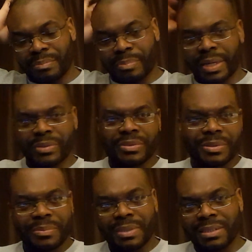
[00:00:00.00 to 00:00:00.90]
better
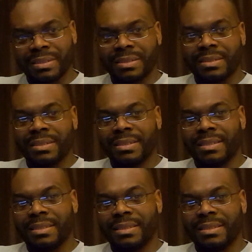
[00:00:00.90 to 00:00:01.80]
to me
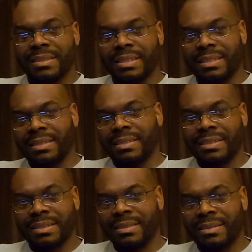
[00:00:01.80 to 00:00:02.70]
than
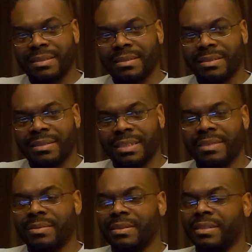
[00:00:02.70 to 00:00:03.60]

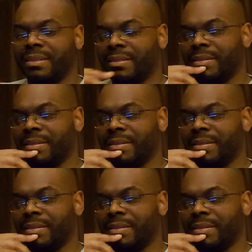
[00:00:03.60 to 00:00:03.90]
like